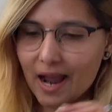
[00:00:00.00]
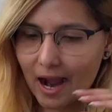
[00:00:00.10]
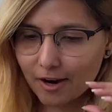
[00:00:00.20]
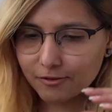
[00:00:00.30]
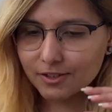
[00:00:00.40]

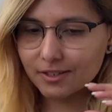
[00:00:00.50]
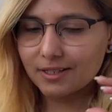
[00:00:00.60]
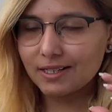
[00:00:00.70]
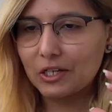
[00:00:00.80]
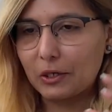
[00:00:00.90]

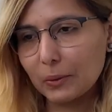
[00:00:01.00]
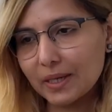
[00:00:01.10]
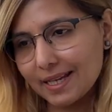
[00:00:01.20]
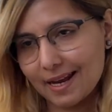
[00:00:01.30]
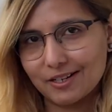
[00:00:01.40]
After
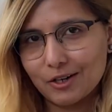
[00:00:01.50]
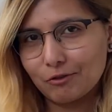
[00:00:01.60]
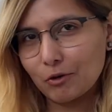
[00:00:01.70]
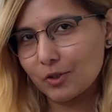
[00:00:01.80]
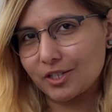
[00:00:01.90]
looking at her
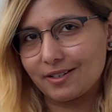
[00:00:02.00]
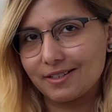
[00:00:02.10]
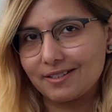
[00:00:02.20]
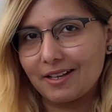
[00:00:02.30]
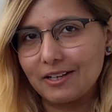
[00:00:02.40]

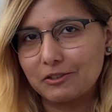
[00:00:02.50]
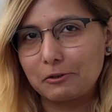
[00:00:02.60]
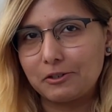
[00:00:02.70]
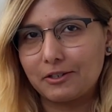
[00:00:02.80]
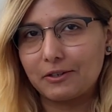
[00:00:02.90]
flowcharts, I
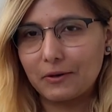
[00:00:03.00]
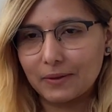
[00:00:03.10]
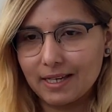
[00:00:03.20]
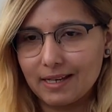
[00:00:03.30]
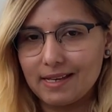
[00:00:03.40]
told her,
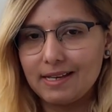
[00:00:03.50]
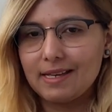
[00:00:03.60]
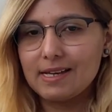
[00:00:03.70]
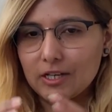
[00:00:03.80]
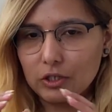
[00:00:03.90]
okay,
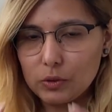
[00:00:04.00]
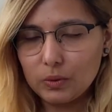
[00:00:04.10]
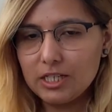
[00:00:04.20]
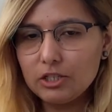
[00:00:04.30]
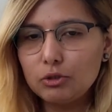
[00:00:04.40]
you
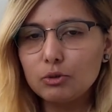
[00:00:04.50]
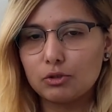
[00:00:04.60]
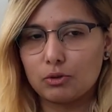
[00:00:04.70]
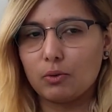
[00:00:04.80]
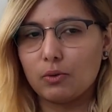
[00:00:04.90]
need to
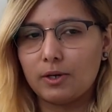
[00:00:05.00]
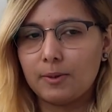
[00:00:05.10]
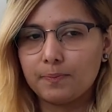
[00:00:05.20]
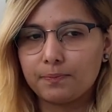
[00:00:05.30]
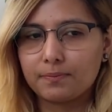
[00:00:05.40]
store
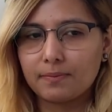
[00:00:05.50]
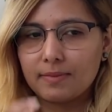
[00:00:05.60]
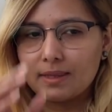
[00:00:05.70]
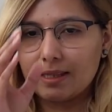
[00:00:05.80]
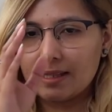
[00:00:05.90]

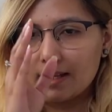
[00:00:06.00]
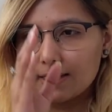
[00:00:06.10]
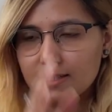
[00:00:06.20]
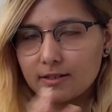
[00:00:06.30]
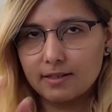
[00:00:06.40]

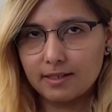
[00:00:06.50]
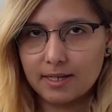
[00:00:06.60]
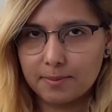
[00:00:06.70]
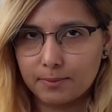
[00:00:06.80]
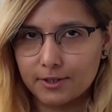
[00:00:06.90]
certain
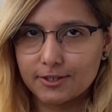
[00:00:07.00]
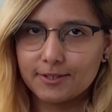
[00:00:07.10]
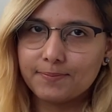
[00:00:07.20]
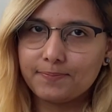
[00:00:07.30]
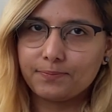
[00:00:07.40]
numbers.
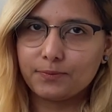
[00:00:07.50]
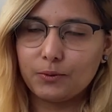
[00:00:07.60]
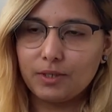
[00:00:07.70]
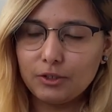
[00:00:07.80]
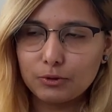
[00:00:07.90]

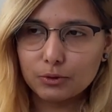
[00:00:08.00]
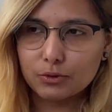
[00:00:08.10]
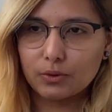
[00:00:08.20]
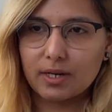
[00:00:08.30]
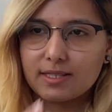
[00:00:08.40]
You need to
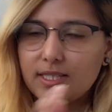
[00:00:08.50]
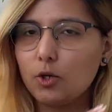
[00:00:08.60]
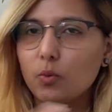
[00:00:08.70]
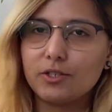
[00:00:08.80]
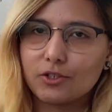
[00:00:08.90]
store a
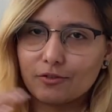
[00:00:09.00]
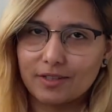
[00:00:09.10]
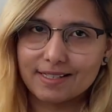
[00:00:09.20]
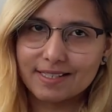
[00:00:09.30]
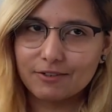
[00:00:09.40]
sequence of,
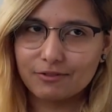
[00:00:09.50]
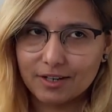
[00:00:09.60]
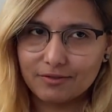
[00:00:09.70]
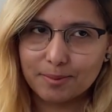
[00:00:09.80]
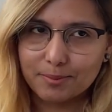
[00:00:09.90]
let's say,
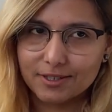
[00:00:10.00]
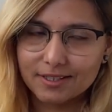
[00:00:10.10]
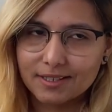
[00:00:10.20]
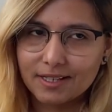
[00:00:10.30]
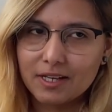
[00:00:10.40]
five
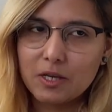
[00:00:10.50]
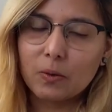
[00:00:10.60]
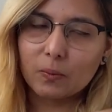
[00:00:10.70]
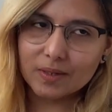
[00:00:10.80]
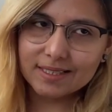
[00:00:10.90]
numbers.
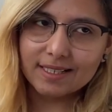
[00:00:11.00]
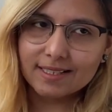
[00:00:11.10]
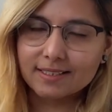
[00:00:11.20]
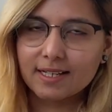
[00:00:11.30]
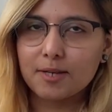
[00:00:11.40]
What
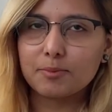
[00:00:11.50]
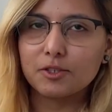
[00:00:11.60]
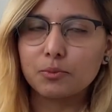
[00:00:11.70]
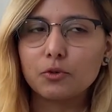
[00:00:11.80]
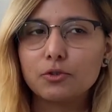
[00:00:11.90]
data type
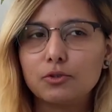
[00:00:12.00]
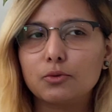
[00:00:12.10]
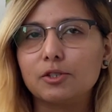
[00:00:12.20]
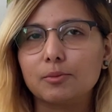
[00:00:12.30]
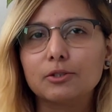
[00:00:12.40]
is most
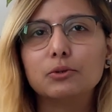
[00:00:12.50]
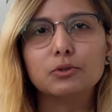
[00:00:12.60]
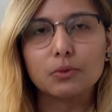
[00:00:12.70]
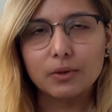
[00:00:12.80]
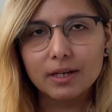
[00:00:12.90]
suitable to
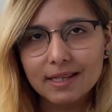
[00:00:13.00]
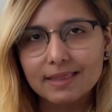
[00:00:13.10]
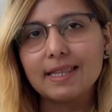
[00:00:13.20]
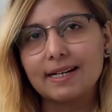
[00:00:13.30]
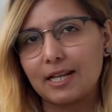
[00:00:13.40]
store
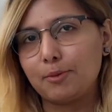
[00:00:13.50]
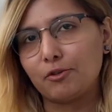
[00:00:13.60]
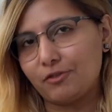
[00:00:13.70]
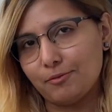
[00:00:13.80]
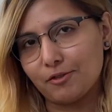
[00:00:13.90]
that type
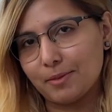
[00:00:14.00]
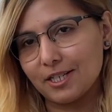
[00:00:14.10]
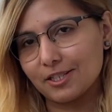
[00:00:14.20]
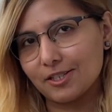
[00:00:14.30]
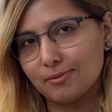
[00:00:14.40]
of
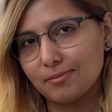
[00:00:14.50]
information?